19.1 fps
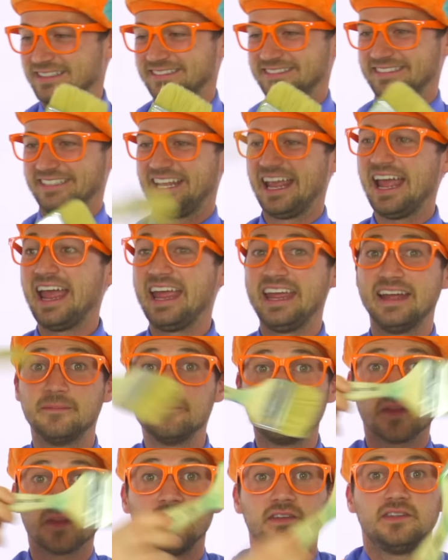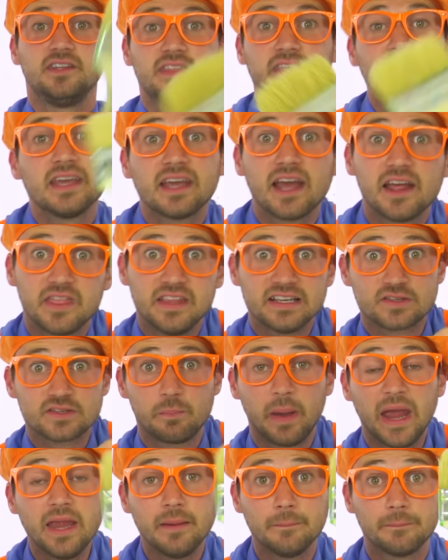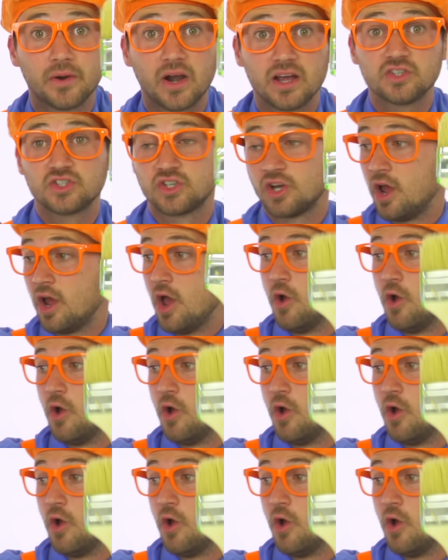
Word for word: Okay, do you think this paintbrush